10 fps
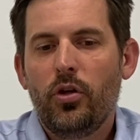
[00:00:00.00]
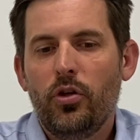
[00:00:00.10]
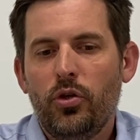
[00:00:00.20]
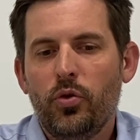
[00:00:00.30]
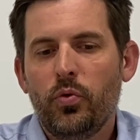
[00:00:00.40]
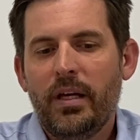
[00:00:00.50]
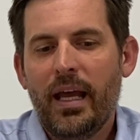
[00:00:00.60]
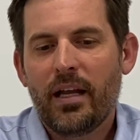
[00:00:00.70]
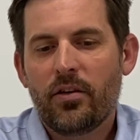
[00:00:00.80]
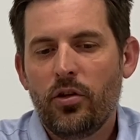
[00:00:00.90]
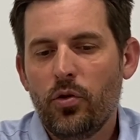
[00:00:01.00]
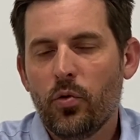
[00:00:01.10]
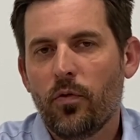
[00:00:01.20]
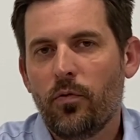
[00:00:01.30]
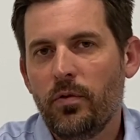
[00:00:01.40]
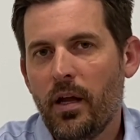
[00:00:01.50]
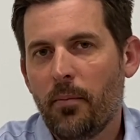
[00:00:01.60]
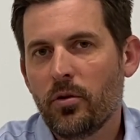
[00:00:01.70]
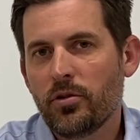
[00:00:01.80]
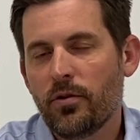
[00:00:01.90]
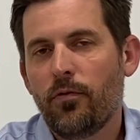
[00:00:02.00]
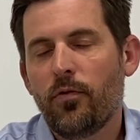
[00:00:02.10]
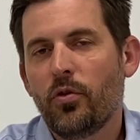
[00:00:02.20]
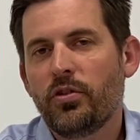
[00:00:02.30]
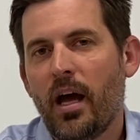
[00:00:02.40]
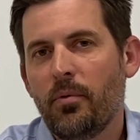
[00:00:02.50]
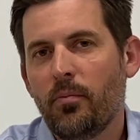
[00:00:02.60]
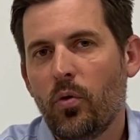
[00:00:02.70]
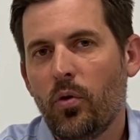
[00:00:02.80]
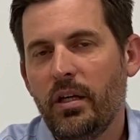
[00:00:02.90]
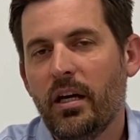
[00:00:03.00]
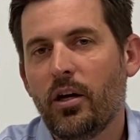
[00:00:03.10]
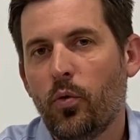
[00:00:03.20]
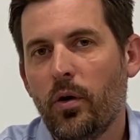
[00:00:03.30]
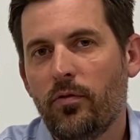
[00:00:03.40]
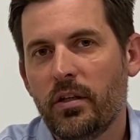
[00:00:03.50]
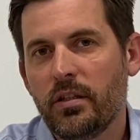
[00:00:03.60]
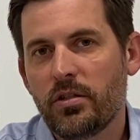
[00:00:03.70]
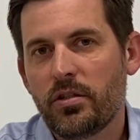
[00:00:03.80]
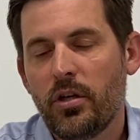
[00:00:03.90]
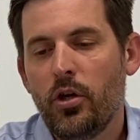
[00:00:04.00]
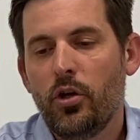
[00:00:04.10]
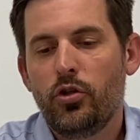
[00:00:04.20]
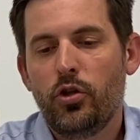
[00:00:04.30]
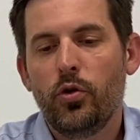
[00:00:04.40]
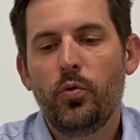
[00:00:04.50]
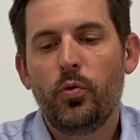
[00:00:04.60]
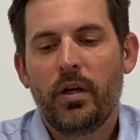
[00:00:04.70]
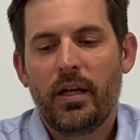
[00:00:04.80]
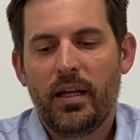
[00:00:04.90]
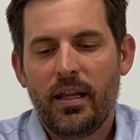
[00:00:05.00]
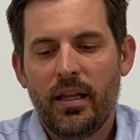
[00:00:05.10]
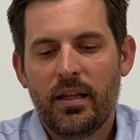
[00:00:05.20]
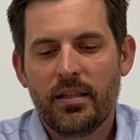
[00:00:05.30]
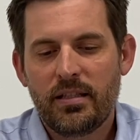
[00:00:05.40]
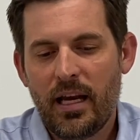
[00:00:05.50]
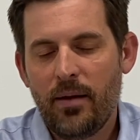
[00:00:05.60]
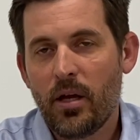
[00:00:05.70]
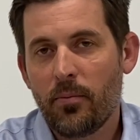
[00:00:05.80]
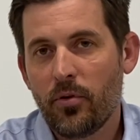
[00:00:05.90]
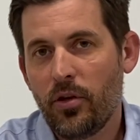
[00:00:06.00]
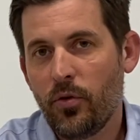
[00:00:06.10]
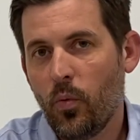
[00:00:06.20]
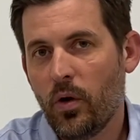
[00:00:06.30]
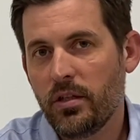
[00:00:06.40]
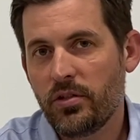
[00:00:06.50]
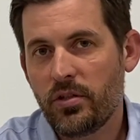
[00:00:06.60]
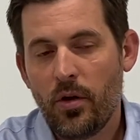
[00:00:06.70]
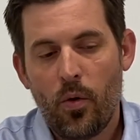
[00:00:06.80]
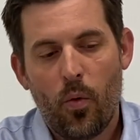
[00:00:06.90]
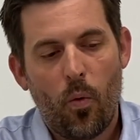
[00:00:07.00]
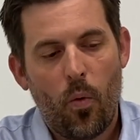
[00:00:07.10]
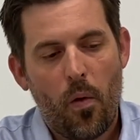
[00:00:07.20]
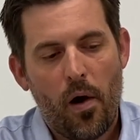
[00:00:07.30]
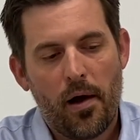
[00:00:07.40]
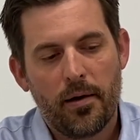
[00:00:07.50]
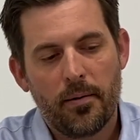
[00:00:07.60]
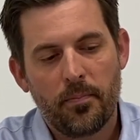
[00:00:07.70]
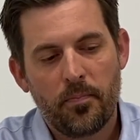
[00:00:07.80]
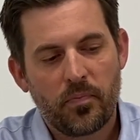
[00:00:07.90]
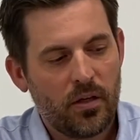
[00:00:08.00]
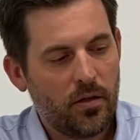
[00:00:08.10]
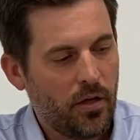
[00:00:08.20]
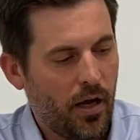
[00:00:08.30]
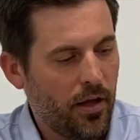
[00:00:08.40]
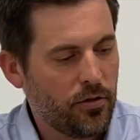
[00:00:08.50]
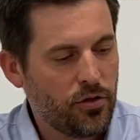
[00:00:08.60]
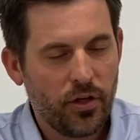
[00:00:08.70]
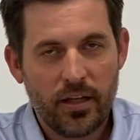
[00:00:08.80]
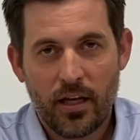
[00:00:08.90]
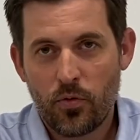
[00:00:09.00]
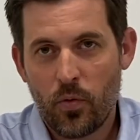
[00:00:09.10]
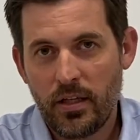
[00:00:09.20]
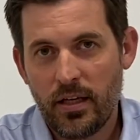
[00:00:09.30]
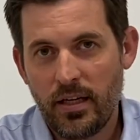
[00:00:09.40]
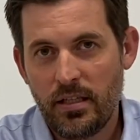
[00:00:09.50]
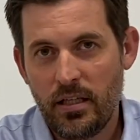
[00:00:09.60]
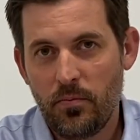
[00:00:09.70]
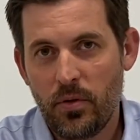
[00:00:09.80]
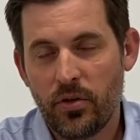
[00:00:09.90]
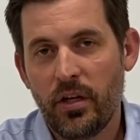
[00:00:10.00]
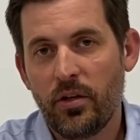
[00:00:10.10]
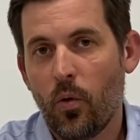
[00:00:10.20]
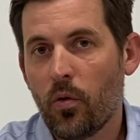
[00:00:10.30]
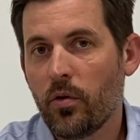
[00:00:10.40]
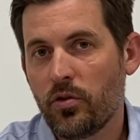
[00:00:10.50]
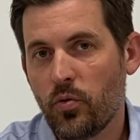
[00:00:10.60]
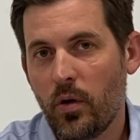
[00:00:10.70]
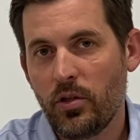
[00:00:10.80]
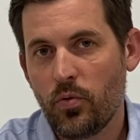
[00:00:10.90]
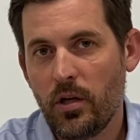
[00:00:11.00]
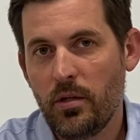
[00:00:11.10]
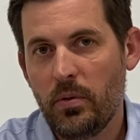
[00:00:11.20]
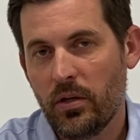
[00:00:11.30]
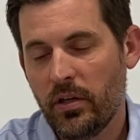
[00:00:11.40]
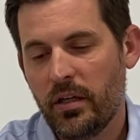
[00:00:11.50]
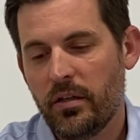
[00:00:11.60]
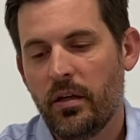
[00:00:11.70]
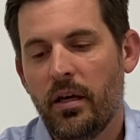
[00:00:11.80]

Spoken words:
you get your numbers of full-time employee equivalents to the same number that it was either during that 2019 period or the 2020 period,